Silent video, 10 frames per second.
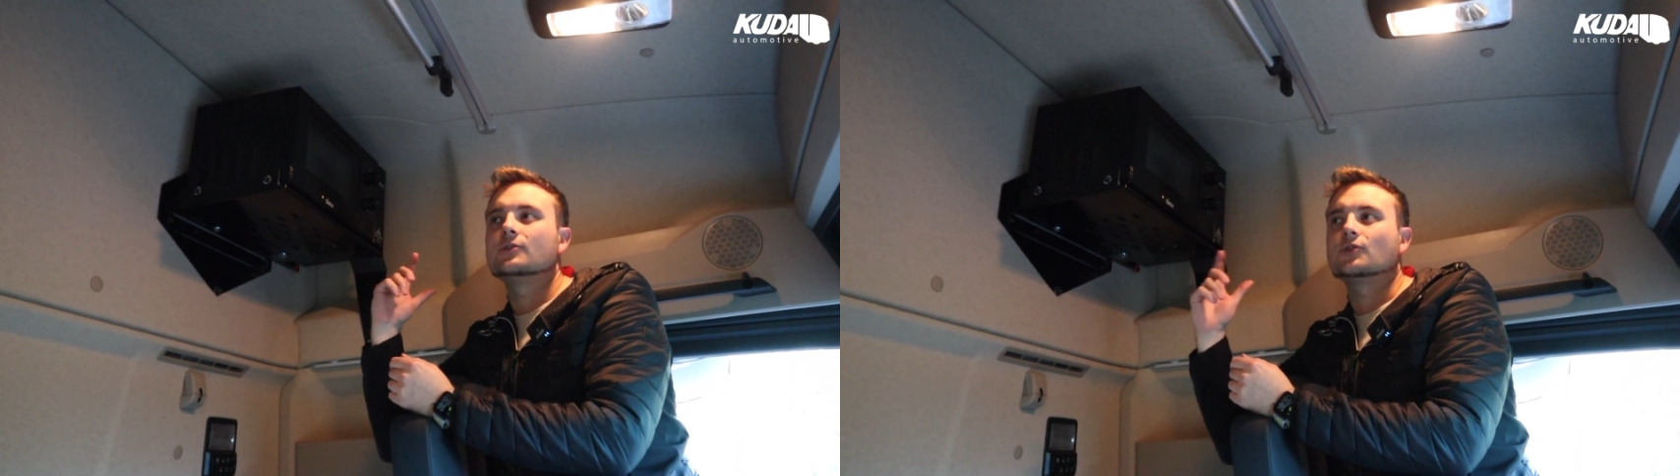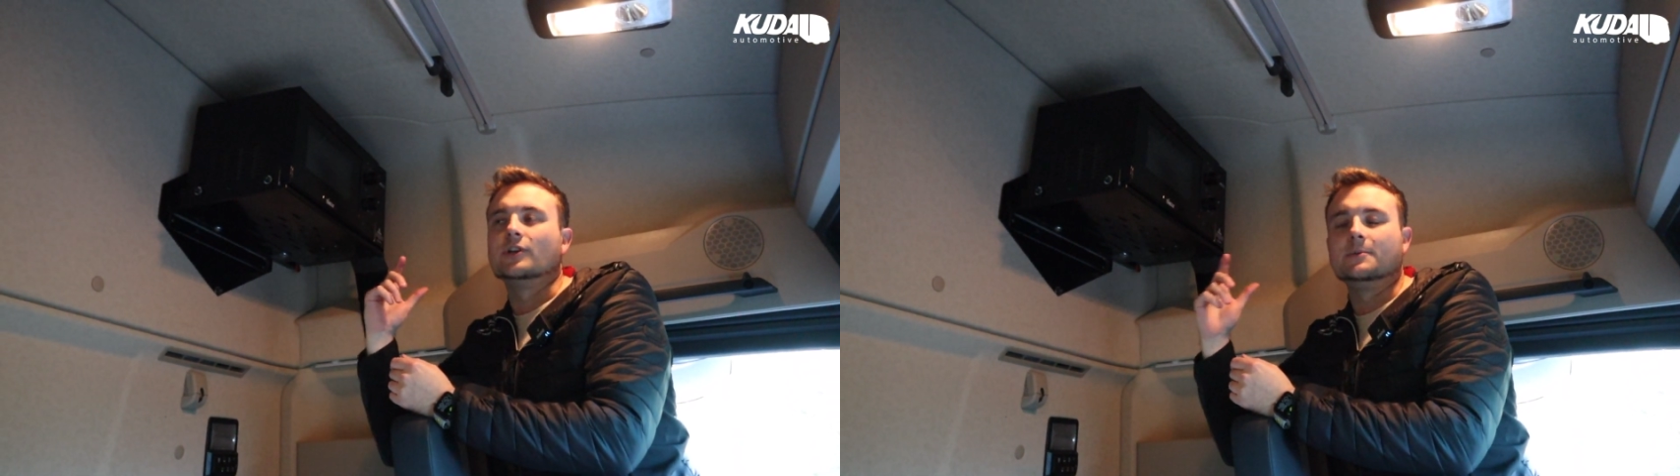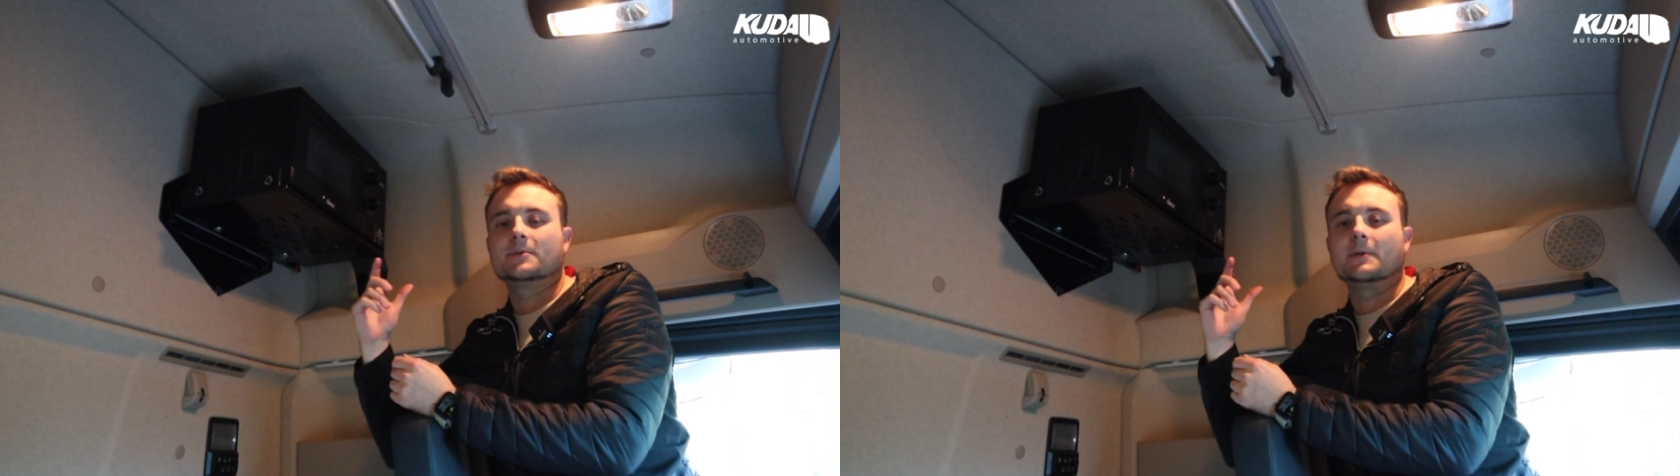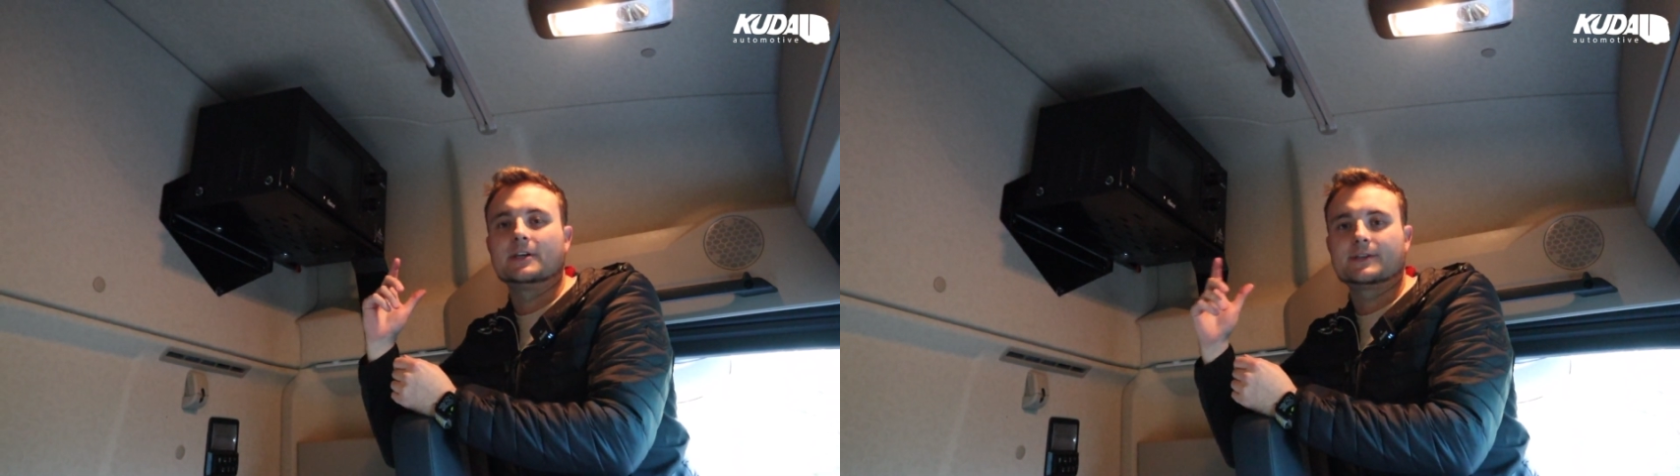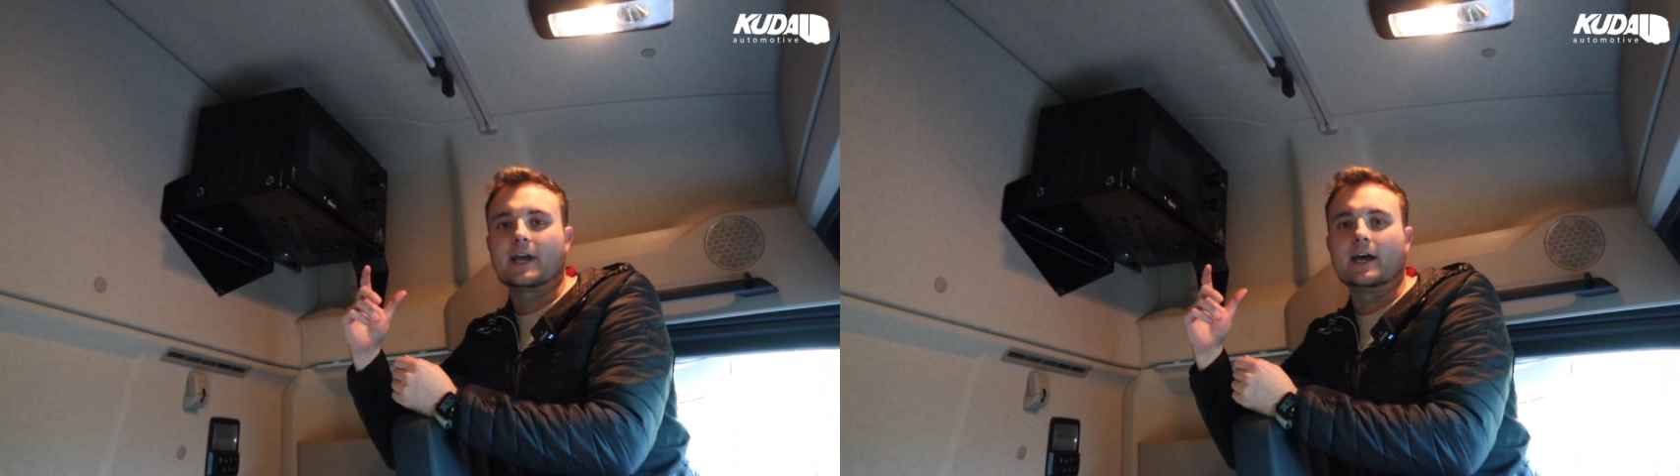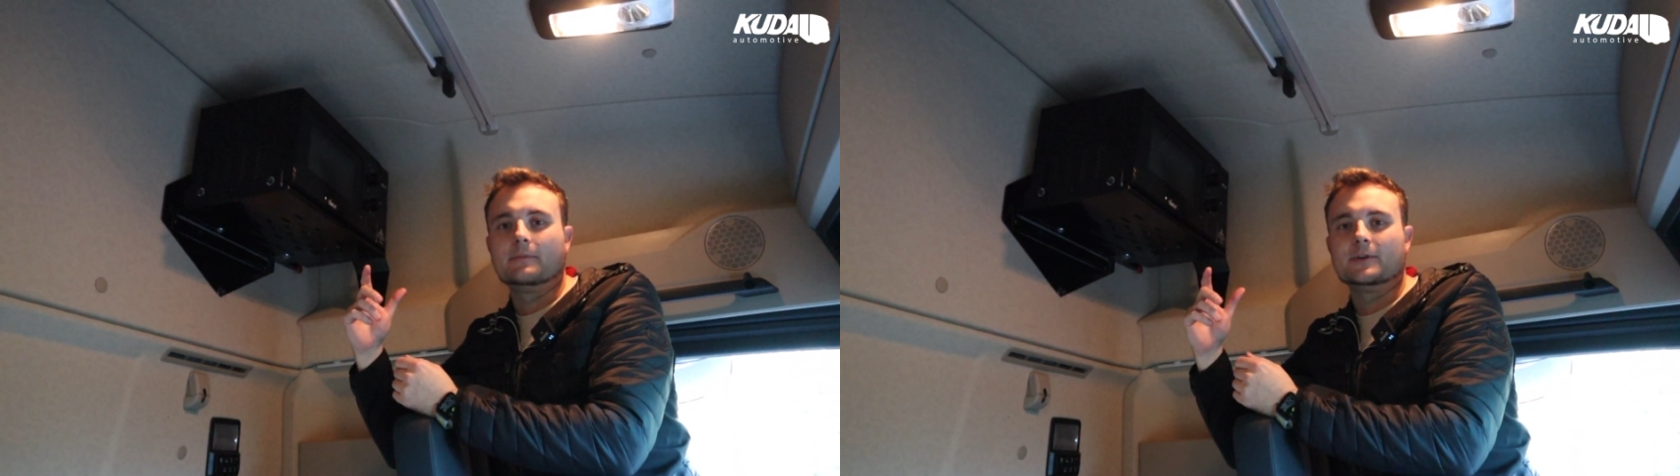Stream Space cab.